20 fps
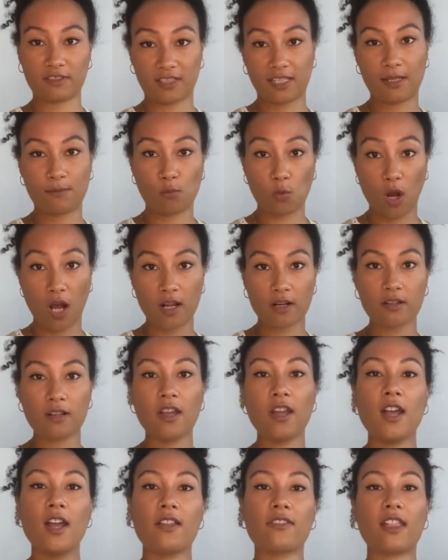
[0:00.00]
for team one.
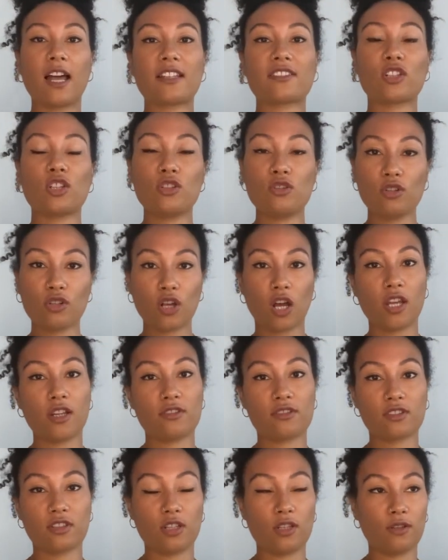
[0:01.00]
That's who you go
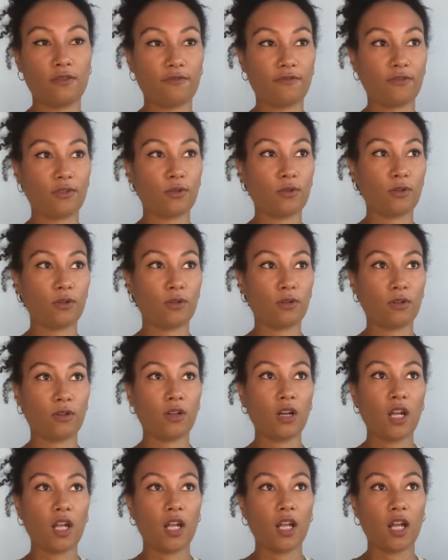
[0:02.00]
to for
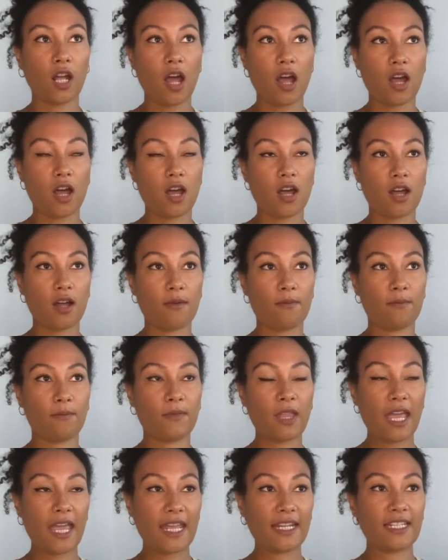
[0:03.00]

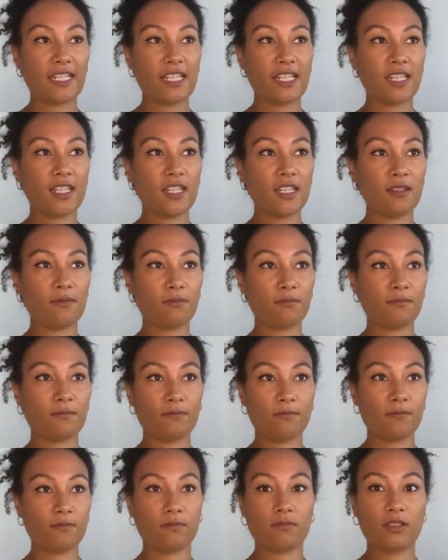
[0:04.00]
any
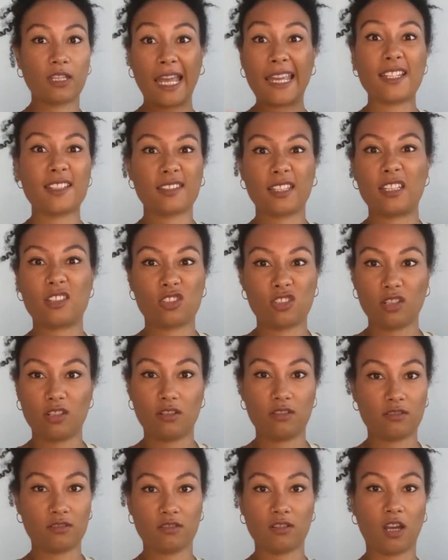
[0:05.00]
case issues,
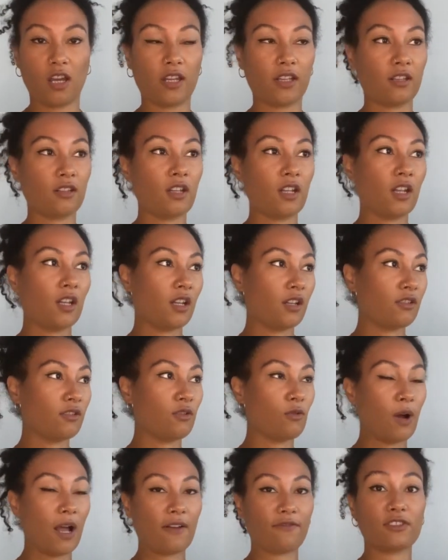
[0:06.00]
you know.
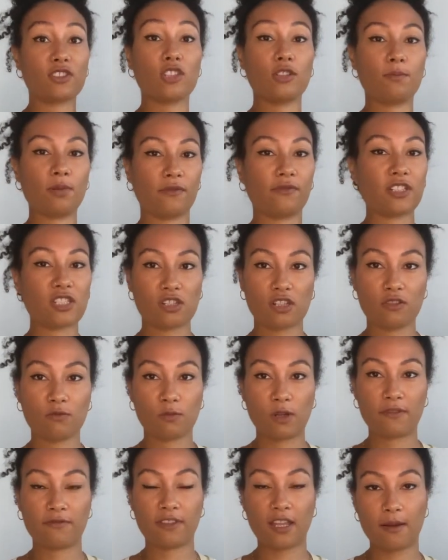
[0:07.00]
You'll have supervision
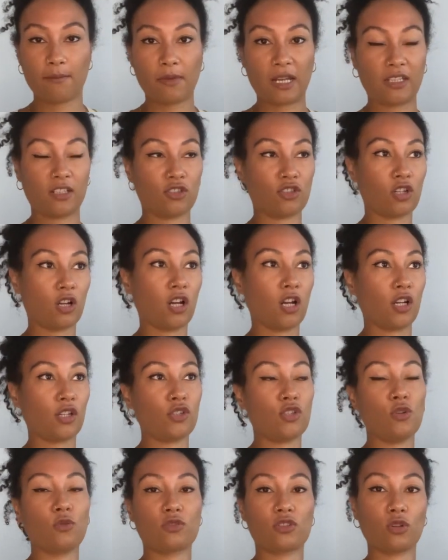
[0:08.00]
with that manager.
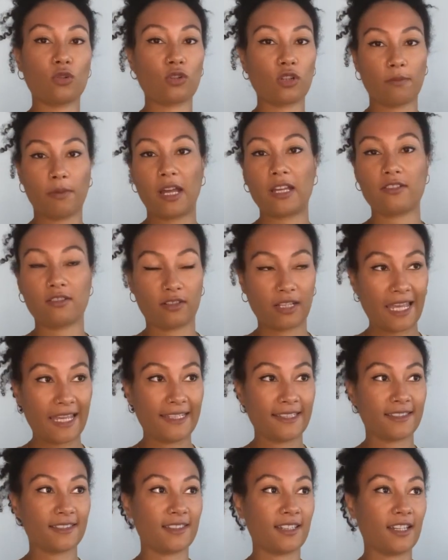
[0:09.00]
You'll talk about your
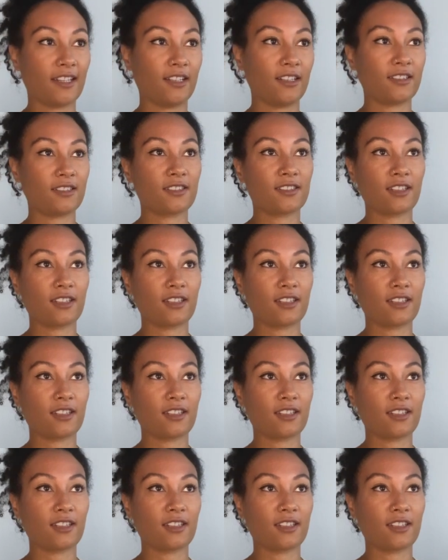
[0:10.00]
cases.